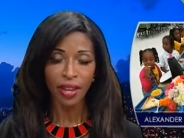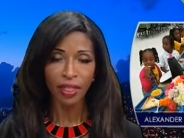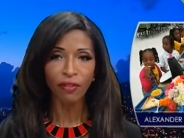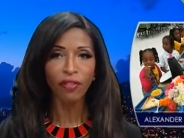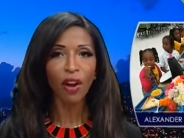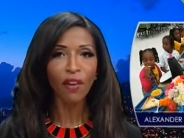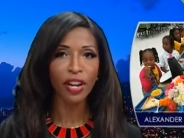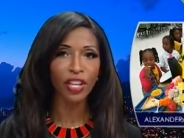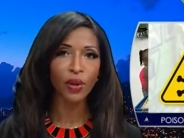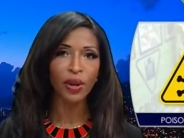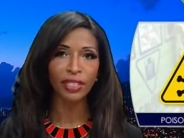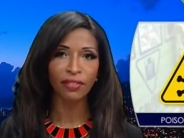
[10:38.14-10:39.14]
The Florida
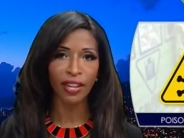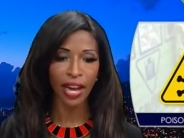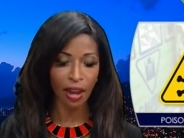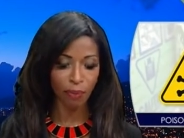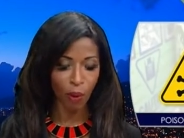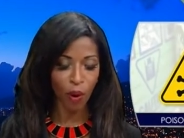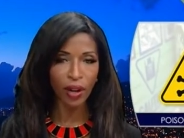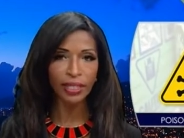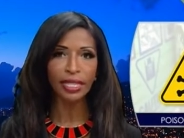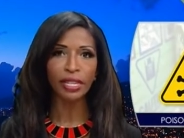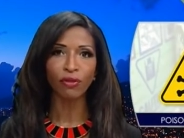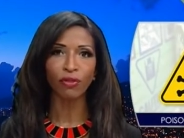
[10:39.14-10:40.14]
USVI
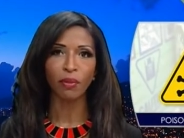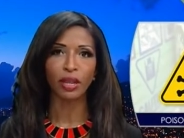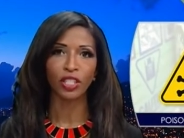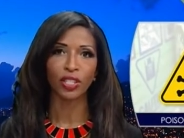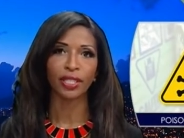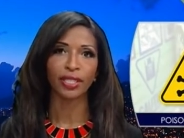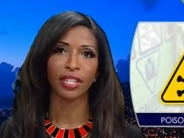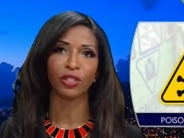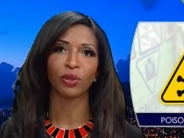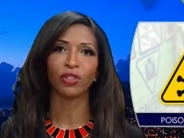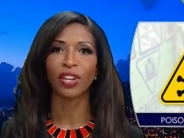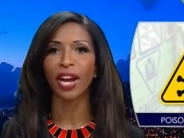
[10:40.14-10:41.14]
Poison Information
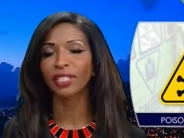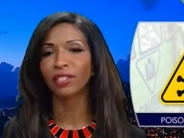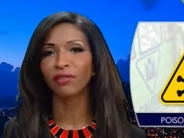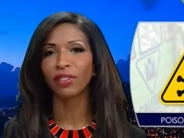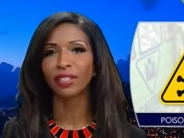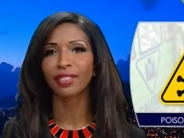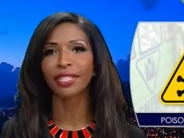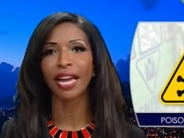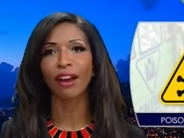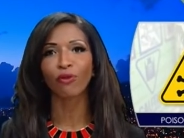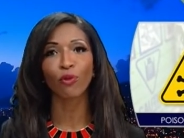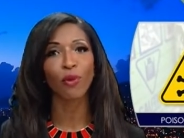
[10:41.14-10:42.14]
Center Jacksonville
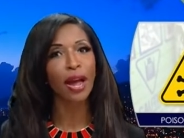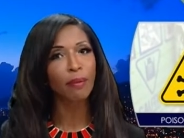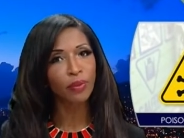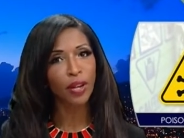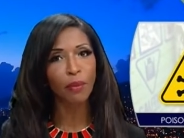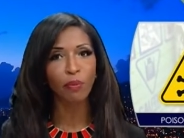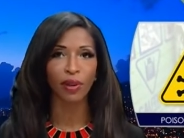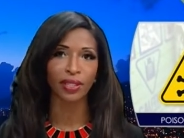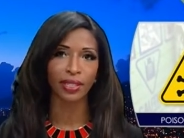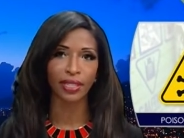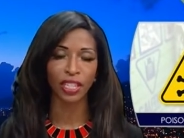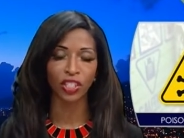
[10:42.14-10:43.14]
staff wrapped up
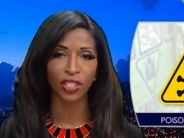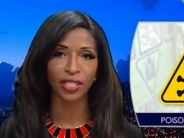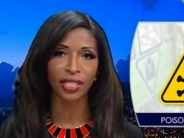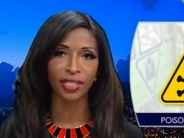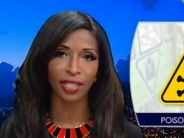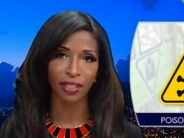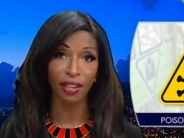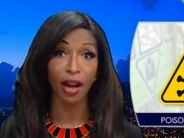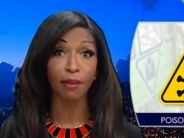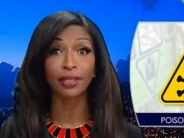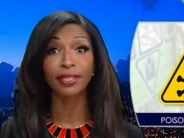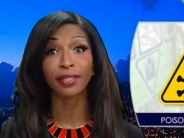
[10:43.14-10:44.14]
presentations in St.
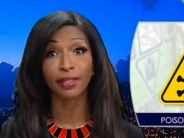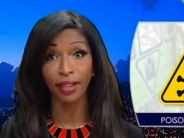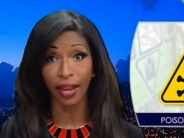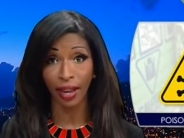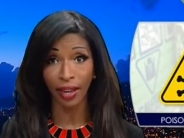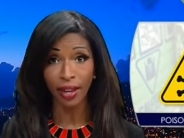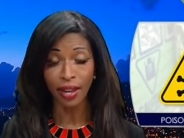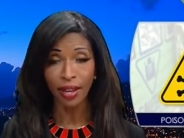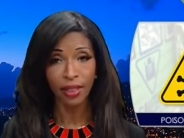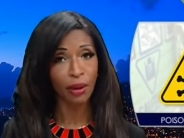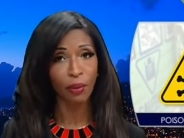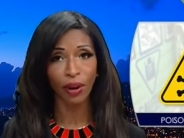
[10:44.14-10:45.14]
Thomas today.
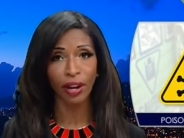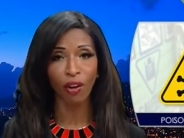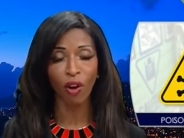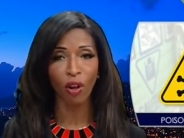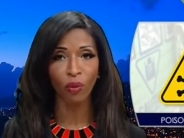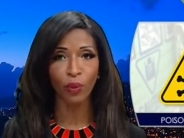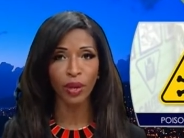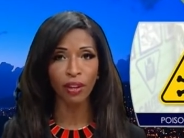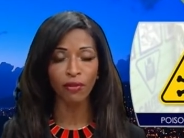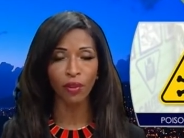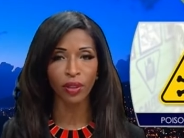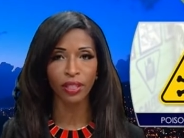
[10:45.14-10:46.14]
They were here all week
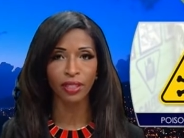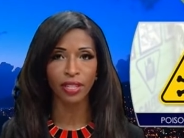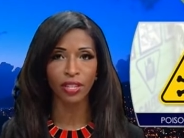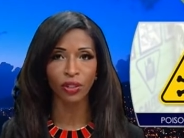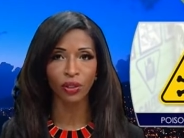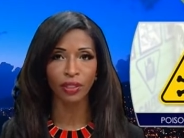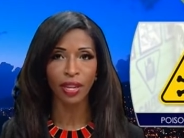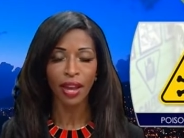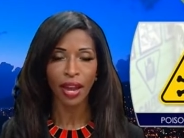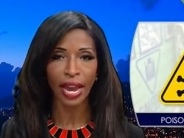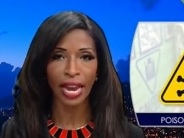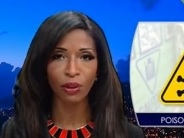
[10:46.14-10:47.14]
for the center's
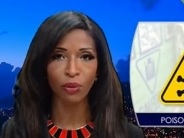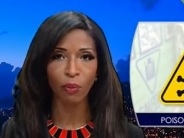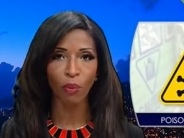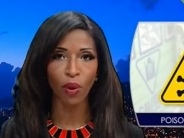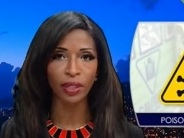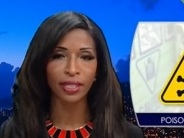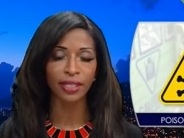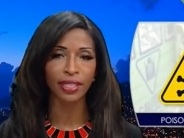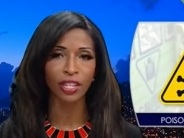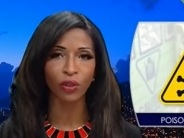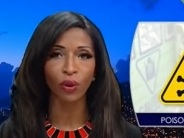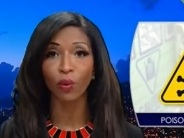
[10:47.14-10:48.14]
annual Poison
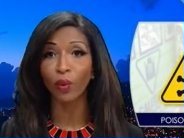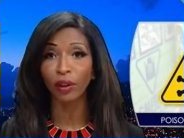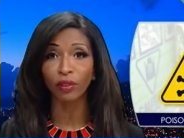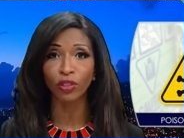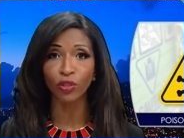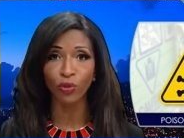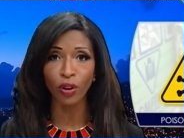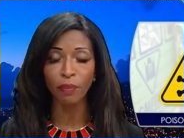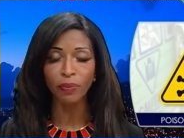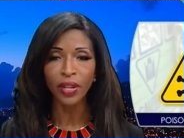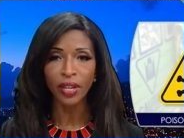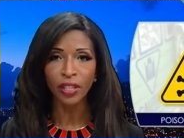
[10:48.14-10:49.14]
Center Awareness
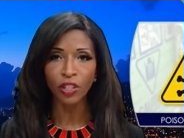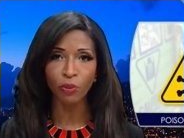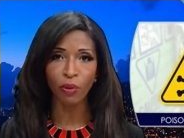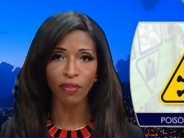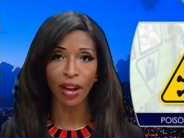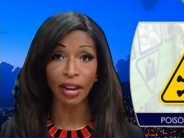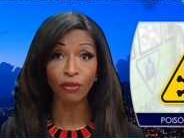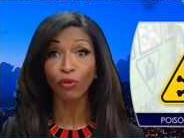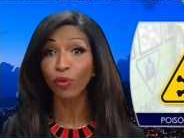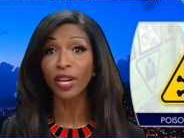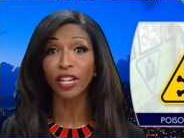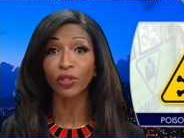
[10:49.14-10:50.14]
Trip to provide
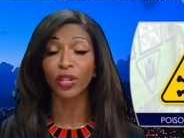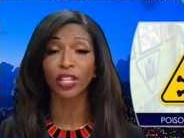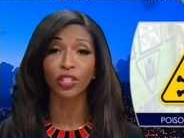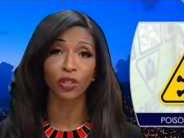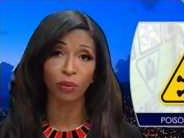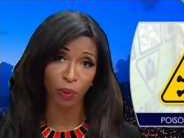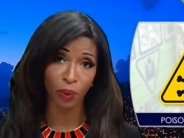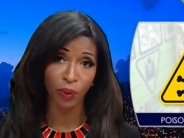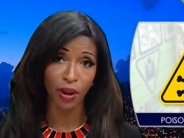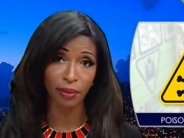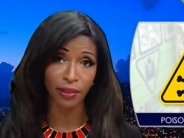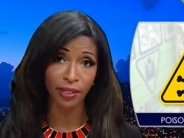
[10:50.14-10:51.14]
free educational
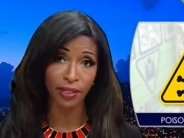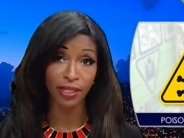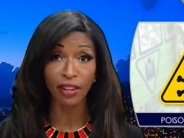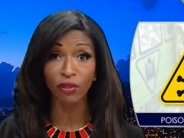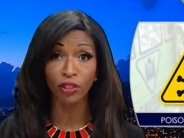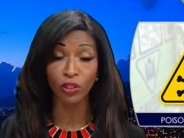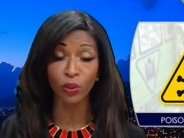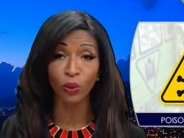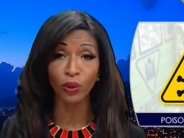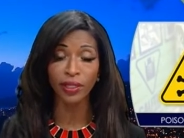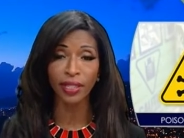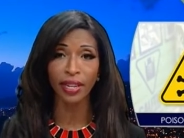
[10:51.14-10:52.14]
programs to several
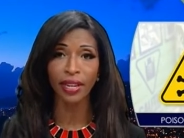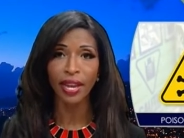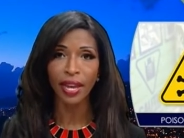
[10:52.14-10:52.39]
schools and